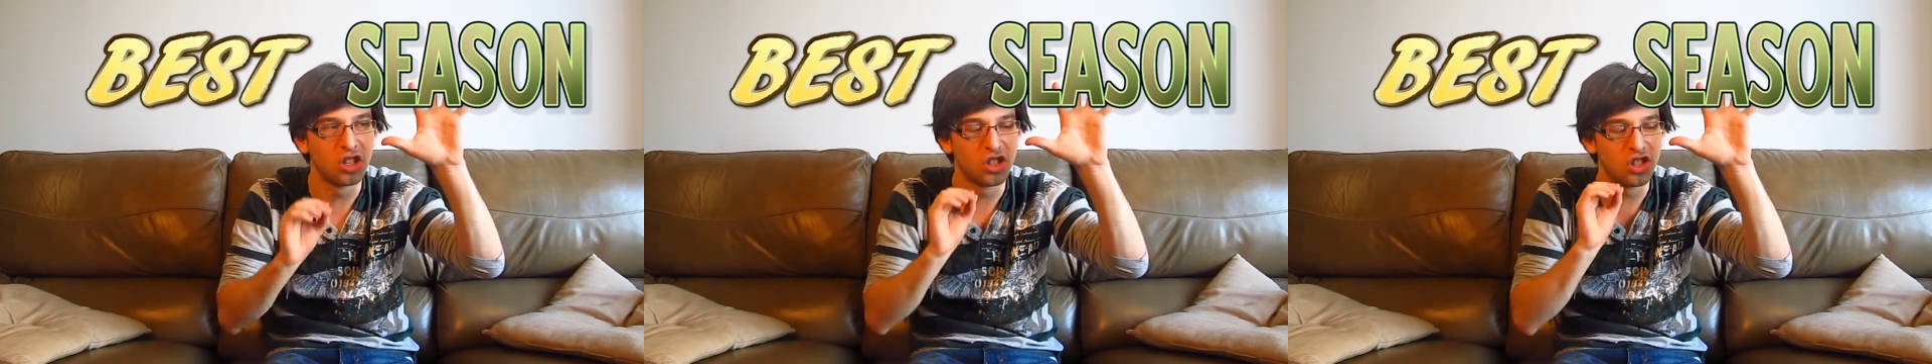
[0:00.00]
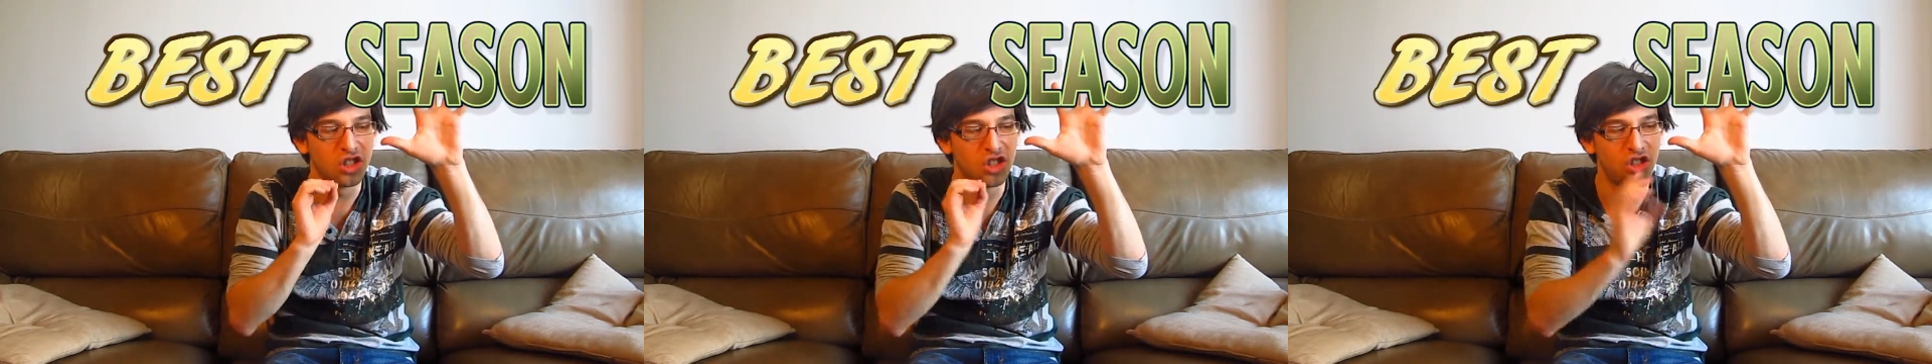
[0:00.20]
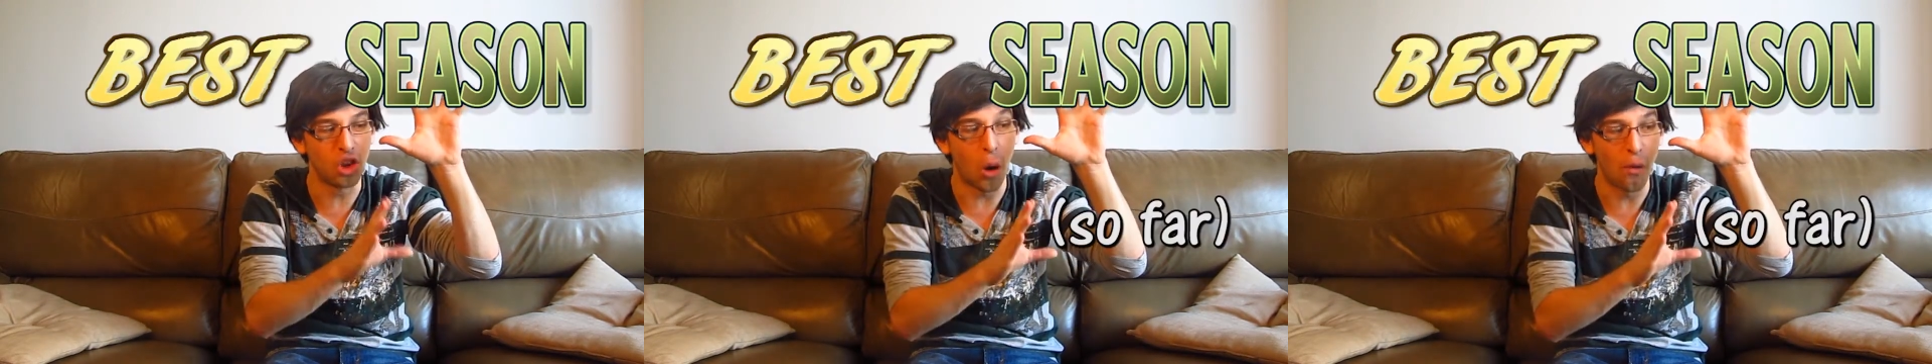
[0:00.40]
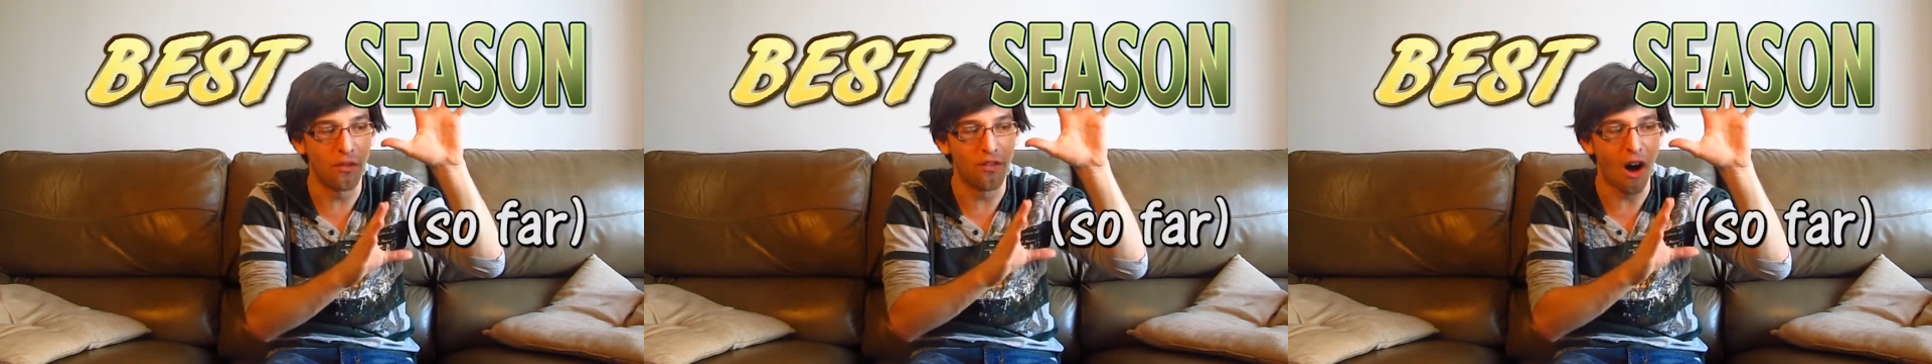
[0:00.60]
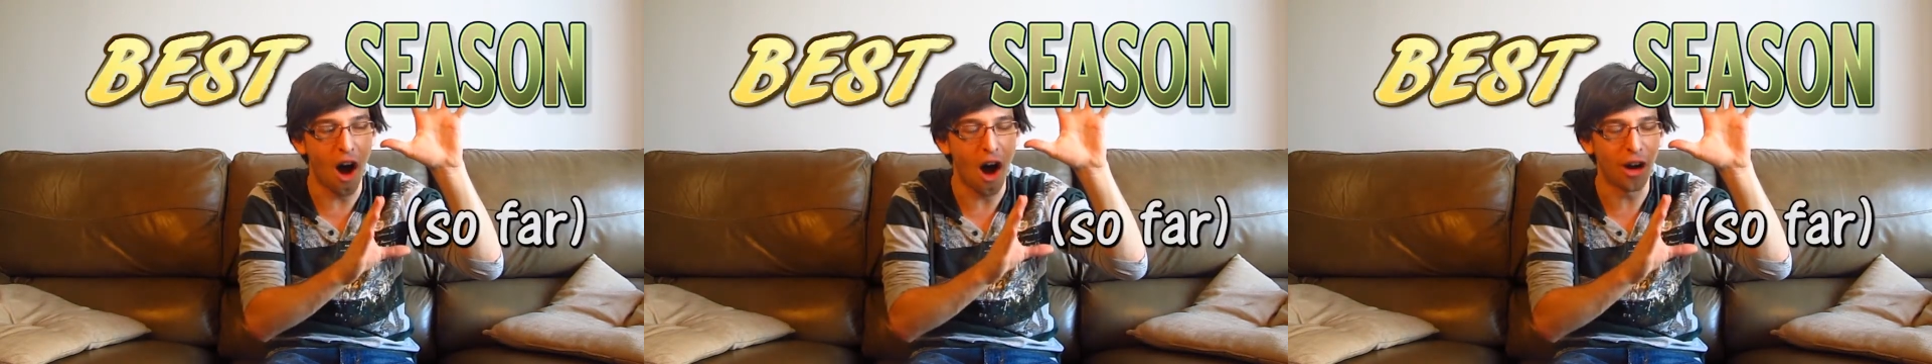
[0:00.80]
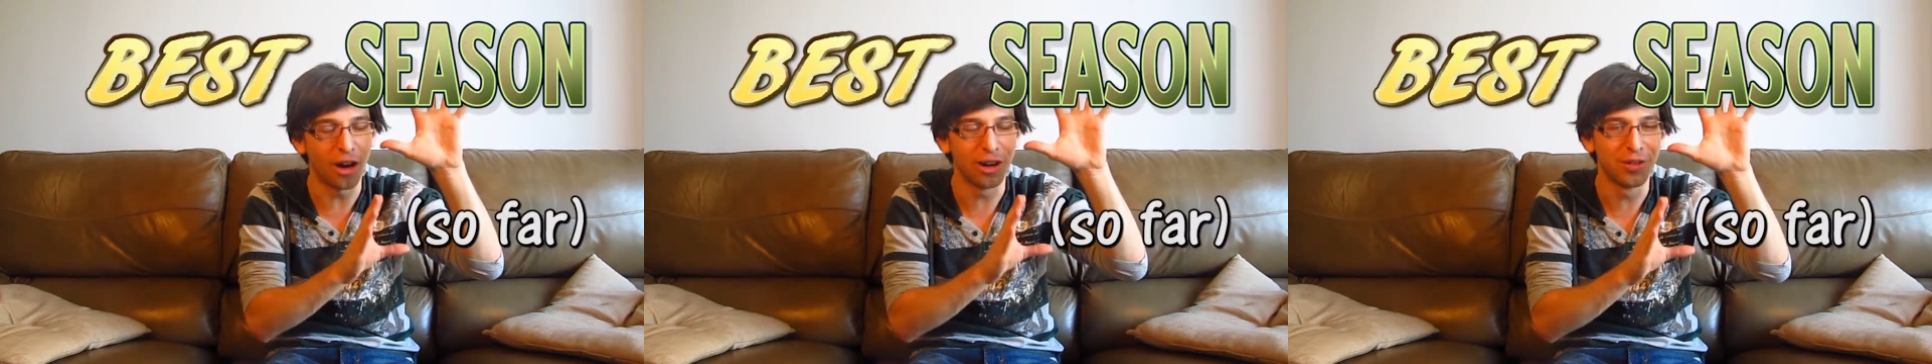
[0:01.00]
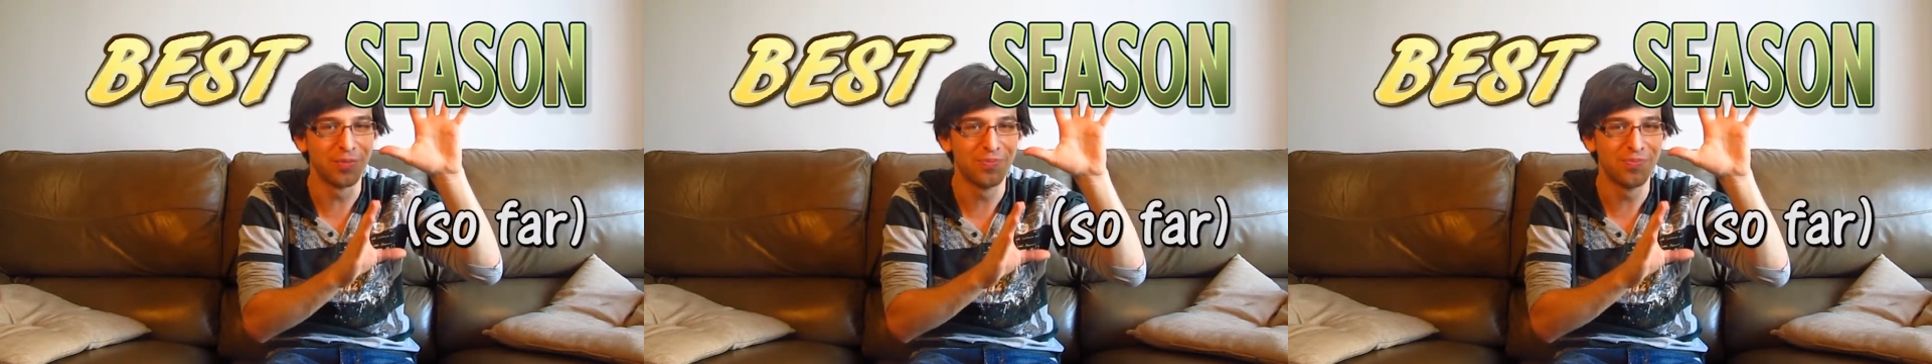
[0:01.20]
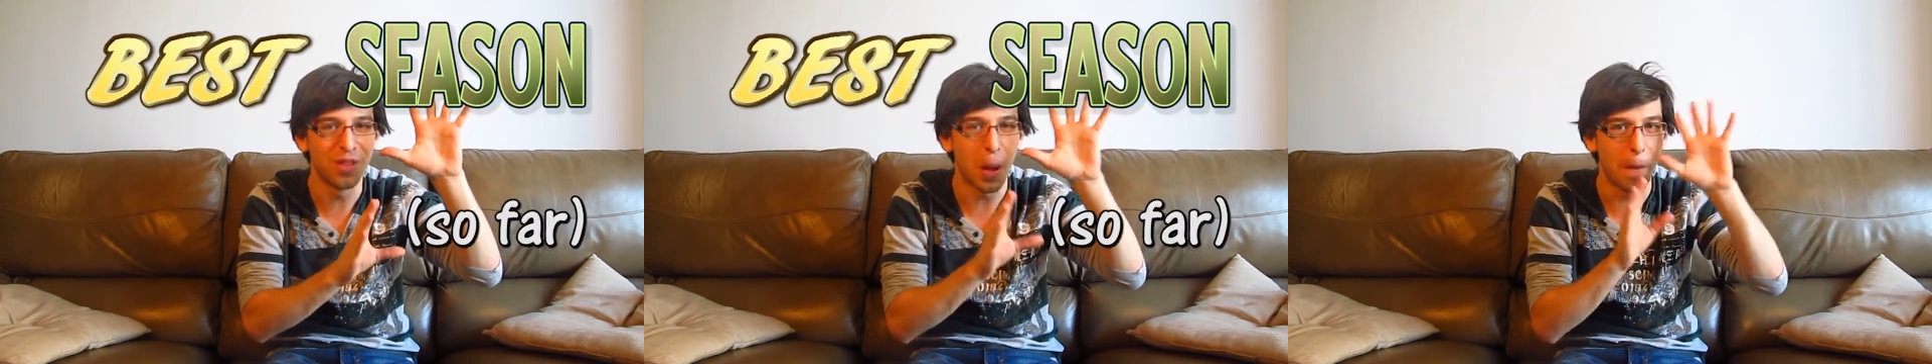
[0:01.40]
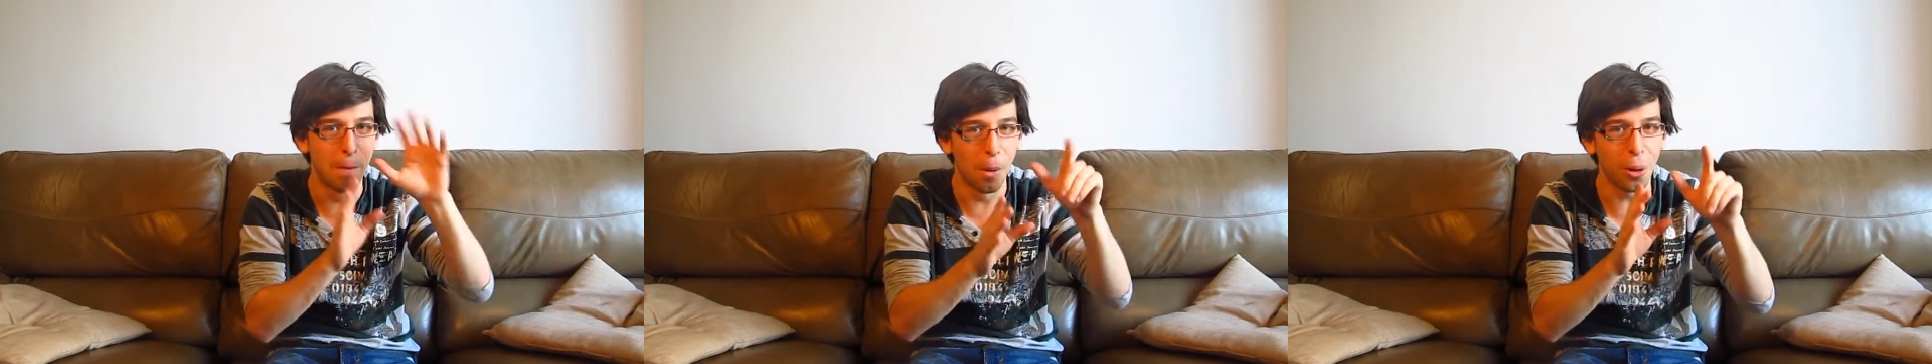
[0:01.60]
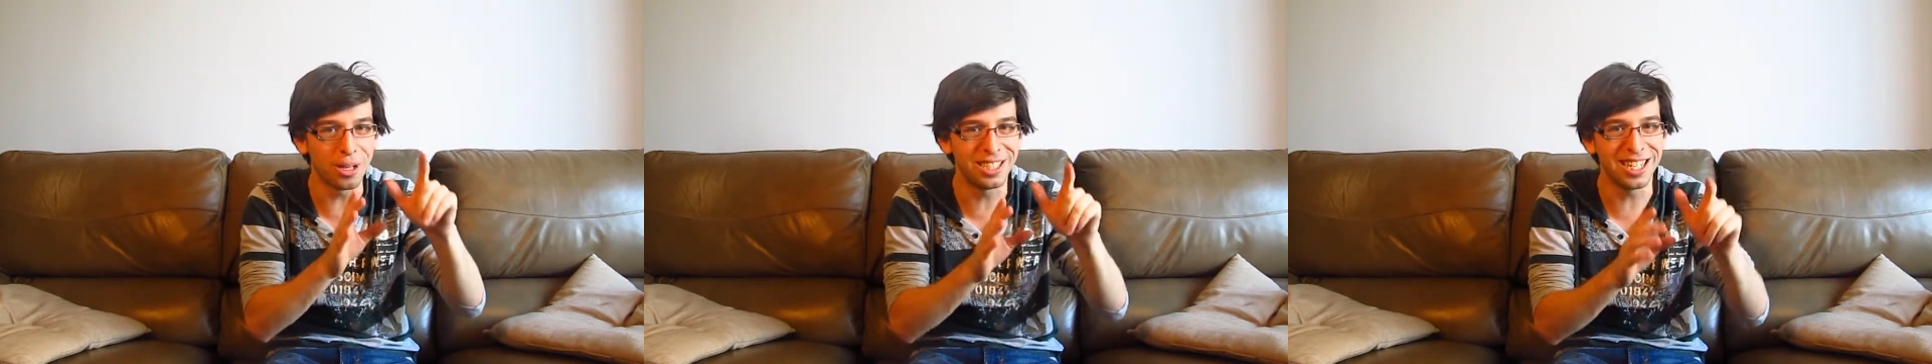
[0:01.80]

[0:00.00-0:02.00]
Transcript: So far. More